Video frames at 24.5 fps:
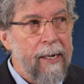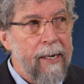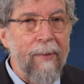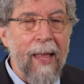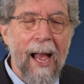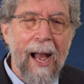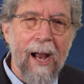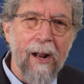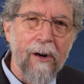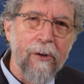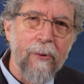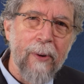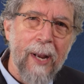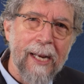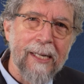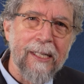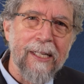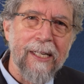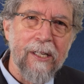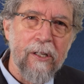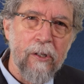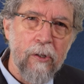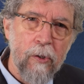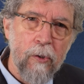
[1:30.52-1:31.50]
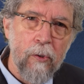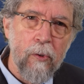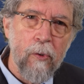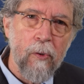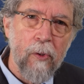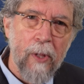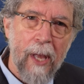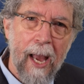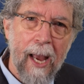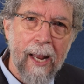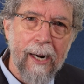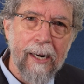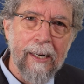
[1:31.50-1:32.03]
How do you actually do
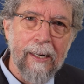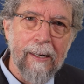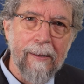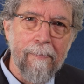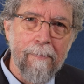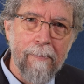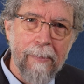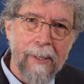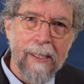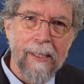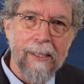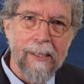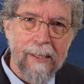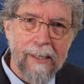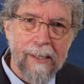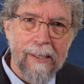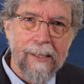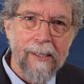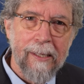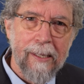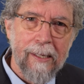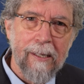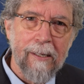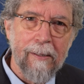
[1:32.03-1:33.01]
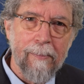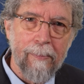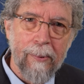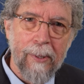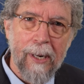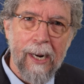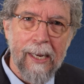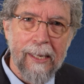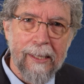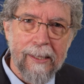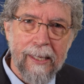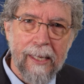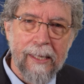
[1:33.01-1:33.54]
that in a business
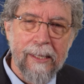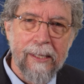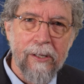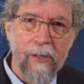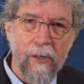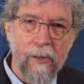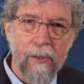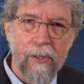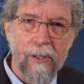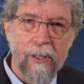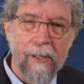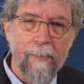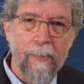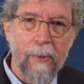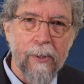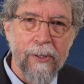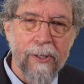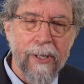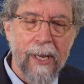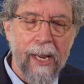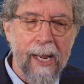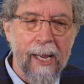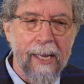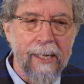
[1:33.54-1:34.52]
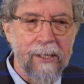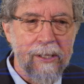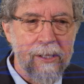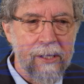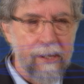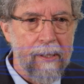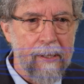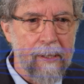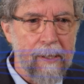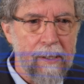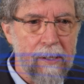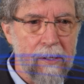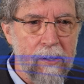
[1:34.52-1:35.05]
enterprise? That's no simple task.
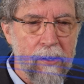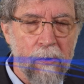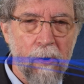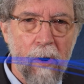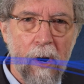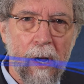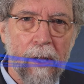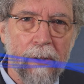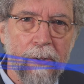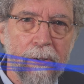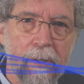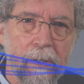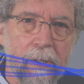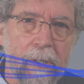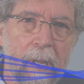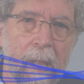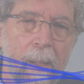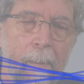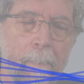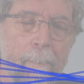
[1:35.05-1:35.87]
These two authors